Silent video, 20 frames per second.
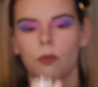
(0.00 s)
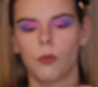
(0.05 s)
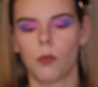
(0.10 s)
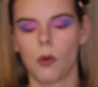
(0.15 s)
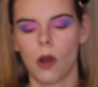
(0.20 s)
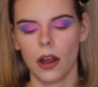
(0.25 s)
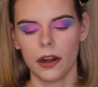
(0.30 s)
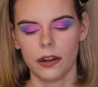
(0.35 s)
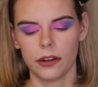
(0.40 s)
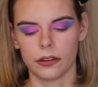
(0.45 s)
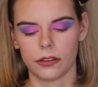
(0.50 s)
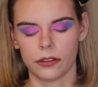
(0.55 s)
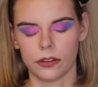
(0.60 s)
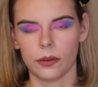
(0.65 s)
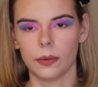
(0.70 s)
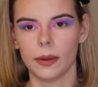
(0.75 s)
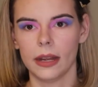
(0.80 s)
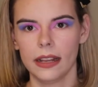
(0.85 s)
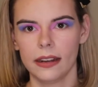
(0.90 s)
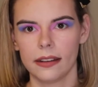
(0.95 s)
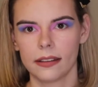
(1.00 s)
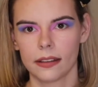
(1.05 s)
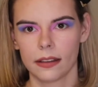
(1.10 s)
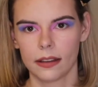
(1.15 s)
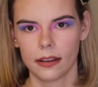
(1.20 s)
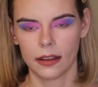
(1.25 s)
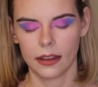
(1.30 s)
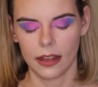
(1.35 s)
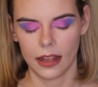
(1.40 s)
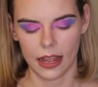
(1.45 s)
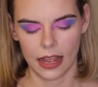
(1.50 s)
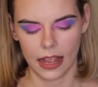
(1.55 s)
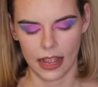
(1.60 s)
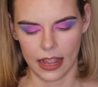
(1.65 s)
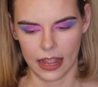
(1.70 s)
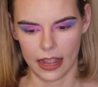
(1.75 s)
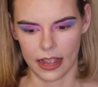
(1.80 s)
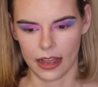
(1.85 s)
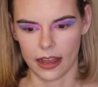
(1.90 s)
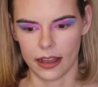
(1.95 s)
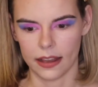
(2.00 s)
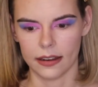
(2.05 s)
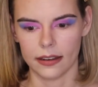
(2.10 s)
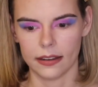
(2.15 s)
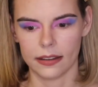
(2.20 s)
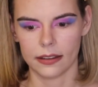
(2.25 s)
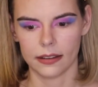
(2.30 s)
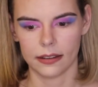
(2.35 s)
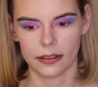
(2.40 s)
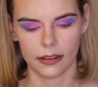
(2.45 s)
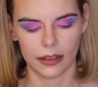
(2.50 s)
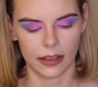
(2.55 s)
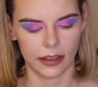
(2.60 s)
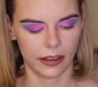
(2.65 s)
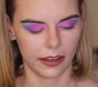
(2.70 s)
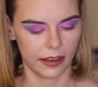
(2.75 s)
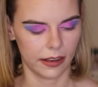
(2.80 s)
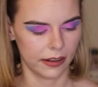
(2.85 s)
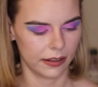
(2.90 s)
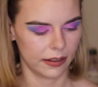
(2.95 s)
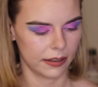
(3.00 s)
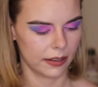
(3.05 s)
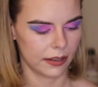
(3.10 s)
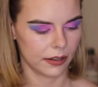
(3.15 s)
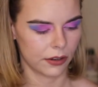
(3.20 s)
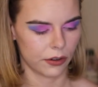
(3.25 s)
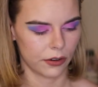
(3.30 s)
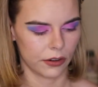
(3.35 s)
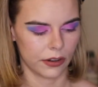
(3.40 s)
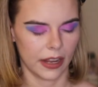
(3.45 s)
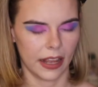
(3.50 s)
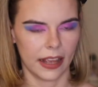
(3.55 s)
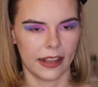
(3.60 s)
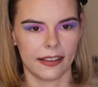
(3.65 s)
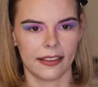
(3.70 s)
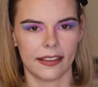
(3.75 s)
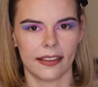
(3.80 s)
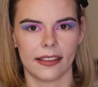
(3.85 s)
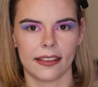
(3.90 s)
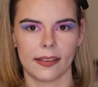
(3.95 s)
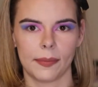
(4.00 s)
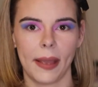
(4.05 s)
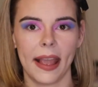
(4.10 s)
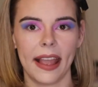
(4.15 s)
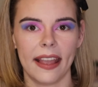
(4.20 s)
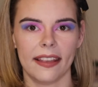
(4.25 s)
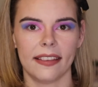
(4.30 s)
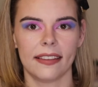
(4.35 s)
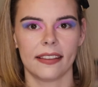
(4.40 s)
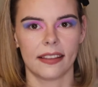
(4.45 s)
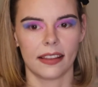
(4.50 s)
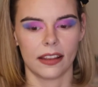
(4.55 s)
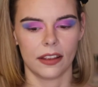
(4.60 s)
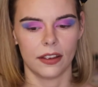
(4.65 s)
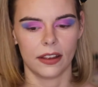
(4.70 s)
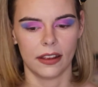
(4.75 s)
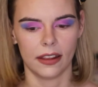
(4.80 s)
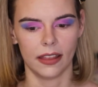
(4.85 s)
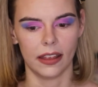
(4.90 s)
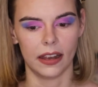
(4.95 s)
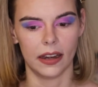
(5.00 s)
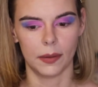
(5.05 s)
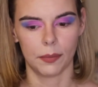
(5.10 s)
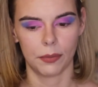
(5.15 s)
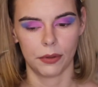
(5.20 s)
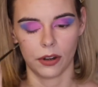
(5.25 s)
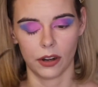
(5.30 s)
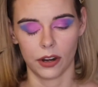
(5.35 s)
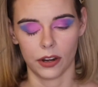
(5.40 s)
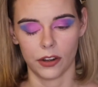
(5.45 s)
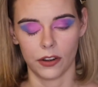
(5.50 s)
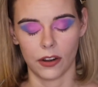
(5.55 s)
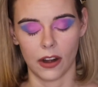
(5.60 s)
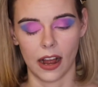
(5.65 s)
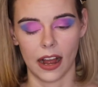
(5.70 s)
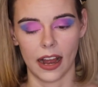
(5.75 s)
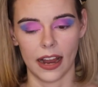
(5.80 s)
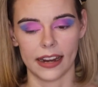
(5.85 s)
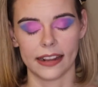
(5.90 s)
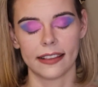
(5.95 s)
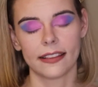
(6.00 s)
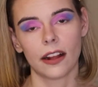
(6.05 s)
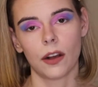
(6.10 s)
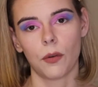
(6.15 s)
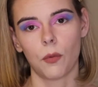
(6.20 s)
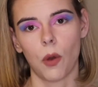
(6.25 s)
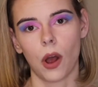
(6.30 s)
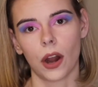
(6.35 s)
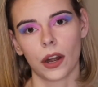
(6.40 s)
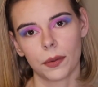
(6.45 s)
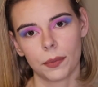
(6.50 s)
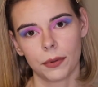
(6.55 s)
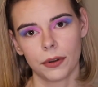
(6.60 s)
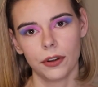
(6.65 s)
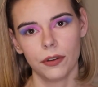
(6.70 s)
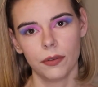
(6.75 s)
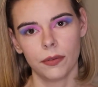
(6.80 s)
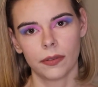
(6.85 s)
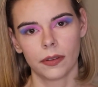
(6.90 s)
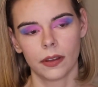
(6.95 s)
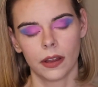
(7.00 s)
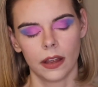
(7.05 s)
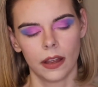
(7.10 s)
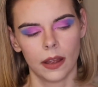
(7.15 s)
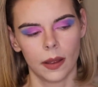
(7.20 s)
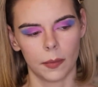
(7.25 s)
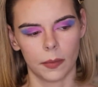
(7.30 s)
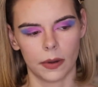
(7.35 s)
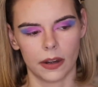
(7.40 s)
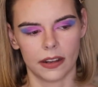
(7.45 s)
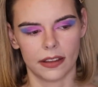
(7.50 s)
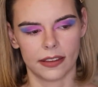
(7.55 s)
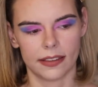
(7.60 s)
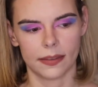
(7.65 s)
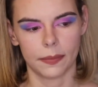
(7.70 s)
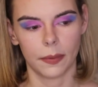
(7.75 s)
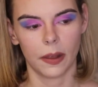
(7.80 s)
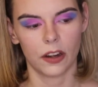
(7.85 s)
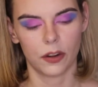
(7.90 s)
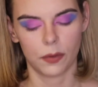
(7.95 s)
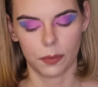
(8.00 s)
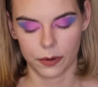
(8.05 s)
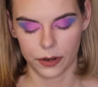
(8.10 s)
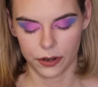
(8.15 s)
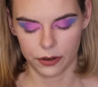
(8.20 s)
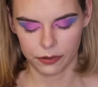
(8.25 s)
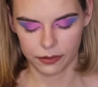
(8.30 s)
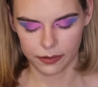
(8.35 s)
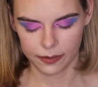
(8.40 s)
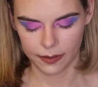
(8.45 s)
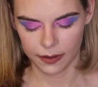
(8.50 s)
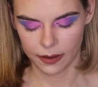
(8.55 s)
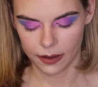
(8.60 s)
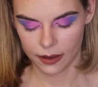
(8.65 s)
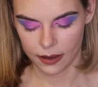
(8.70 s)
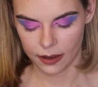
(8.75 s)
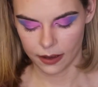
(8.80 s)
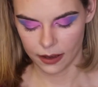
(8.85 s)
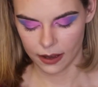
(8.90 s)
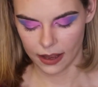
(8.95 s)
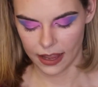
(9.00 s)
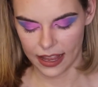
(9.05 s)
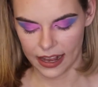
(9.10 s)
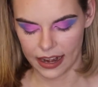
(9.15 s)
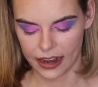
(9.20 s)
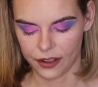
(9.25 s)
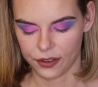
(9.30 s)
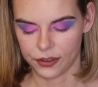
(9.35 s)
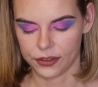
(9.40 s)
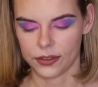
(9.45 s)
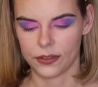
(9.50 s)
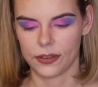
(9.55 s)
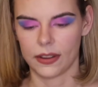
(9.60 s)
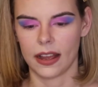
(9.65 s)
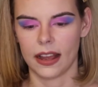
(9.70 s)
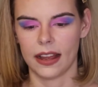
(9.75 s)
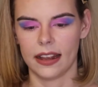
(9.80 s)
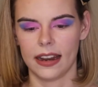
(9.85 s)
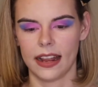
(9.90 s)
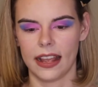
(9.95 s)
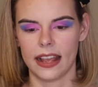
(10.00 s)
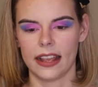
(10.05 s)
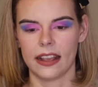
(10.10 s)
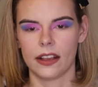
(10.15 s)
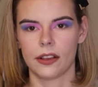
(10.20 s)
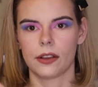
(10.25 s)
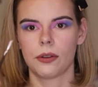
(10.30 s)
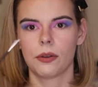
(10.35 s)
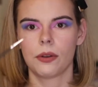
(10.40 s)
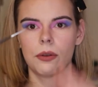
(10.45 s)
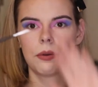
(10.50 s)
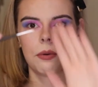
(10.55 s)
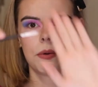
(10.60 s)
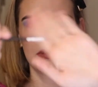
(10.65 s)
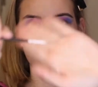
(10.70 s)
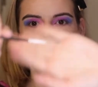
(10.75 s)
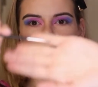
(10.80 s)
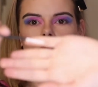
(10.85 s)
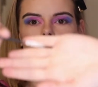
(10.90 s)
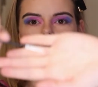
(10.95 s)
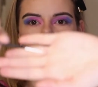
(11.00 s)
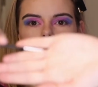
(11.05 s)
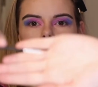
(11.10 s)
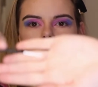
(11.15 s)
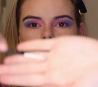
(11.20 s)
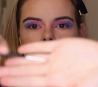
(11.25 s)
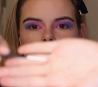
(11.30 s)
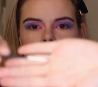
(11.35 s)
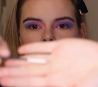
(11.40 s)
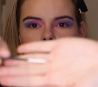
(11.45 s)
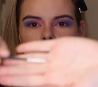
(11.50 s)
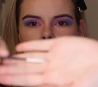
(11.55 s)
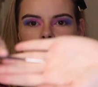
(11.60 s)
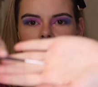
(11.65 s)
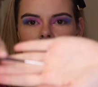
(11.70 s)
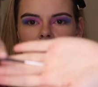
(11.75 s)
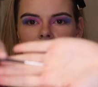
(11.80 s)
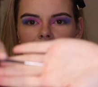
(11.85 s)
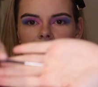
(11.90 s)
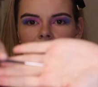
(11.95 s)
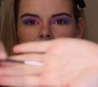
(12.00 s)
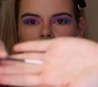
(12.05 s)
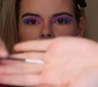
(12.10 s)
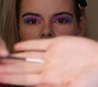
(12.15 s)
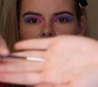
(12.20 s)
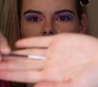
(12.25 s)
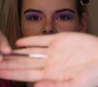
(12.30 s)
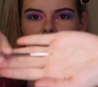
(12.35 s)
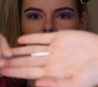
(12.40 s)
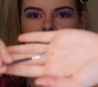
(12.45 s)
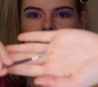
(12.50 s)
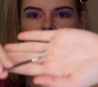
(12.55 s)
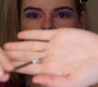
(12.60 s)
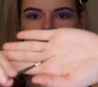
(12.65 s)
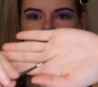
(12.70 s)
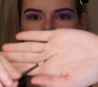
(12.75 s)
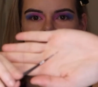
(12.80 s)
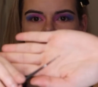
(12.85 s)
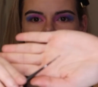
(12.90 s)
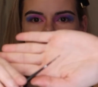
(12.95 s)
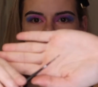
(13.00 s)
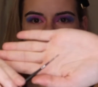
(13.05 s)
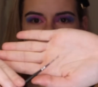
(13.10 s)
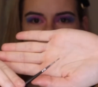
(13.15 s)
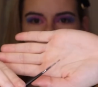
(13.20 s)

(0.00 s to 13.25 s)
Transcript: water to it and it creates this paste that you can then put on your eye. It's not waterproof, but it is smudge proof. And I also got a cool little brush with it. This is the